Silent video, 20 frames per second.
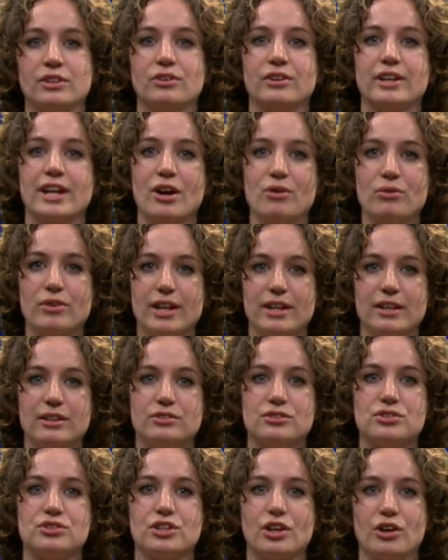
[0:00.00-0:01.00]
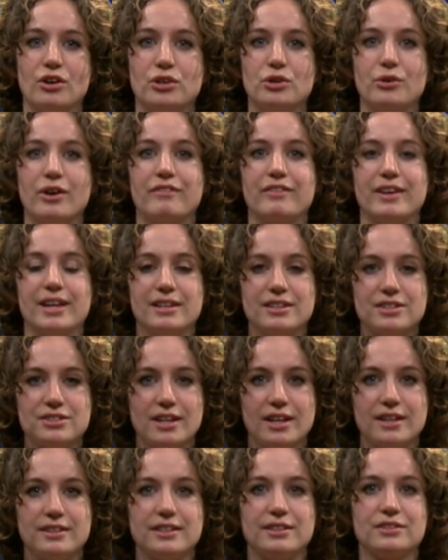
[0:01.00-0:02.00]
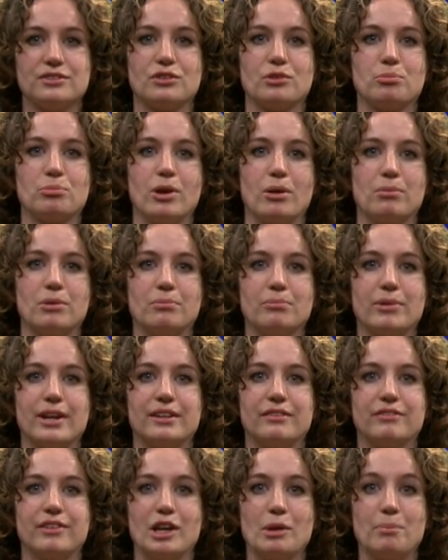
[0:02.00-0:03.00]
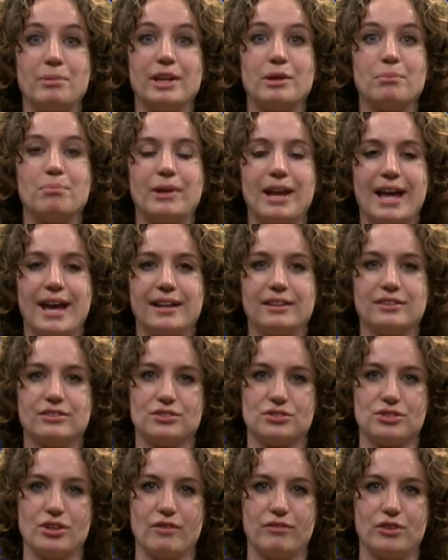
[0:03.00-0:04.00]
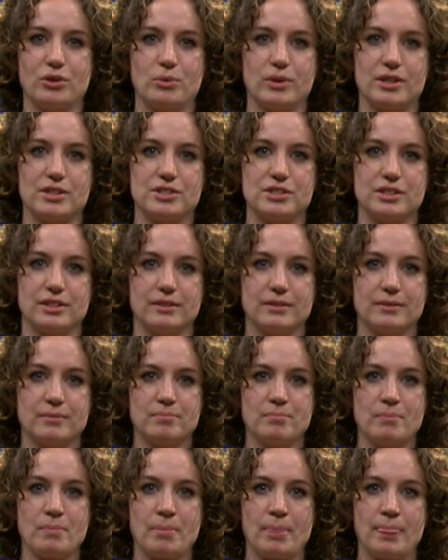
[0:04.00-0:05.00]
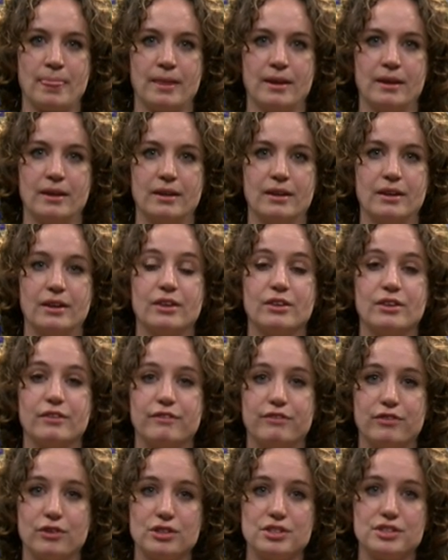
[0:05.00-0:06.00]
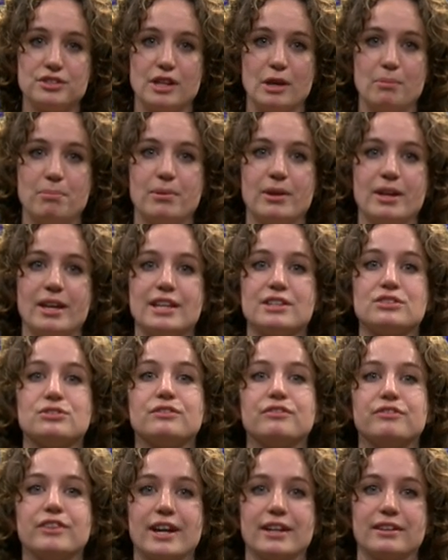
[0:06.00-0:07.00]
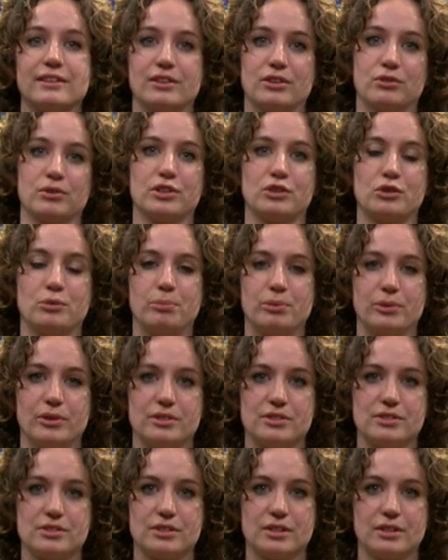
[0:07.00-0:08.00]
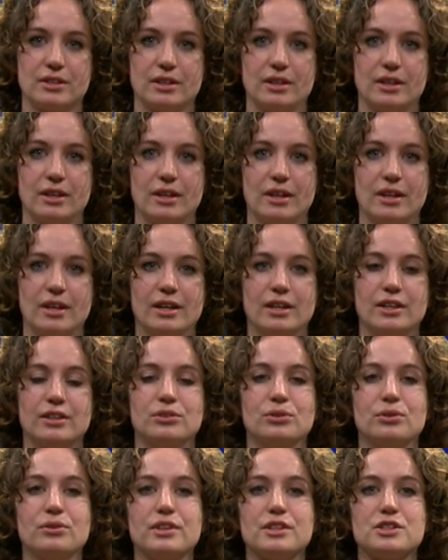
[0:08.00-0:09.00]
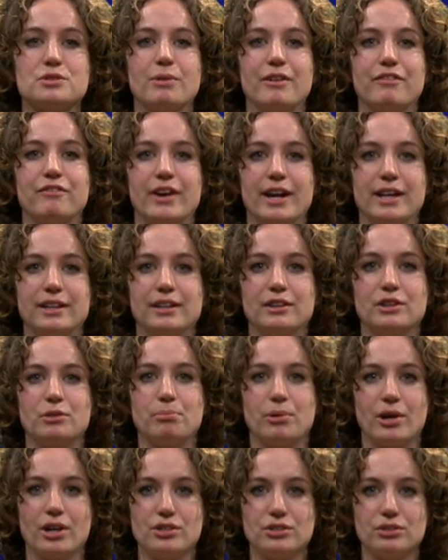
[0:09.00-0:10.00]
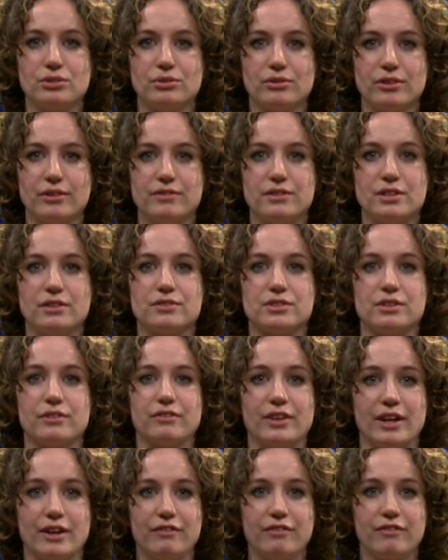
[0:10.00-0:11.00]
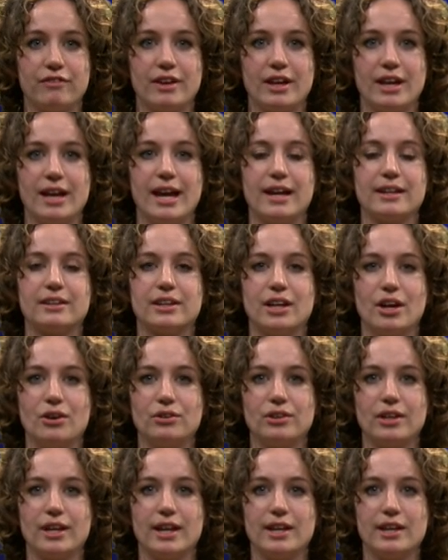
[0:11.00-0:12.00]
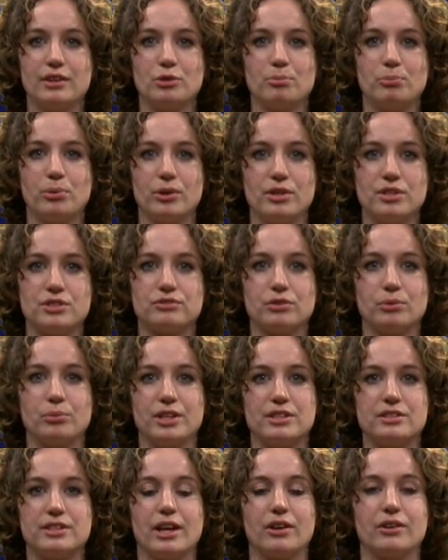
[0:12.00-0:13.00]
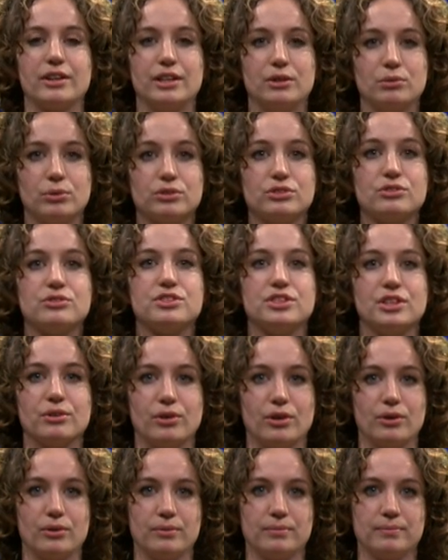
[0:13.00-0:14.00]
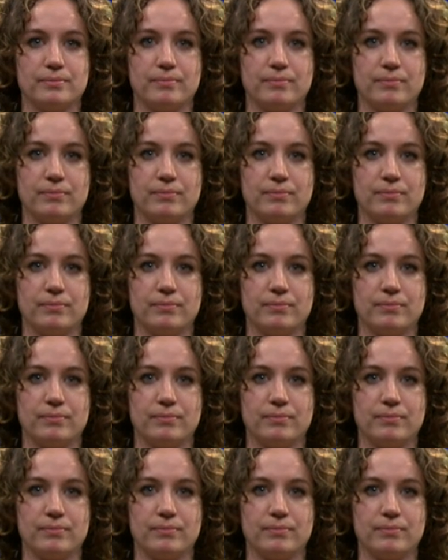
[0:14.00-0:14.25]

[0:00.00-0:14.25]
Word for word: You're now ready to show you have insight into the problem by developing a plan to solve the question. The first step is to find the critical points. Do this by finding the partial derivatives of f and calculating the points for which they are equal to zero.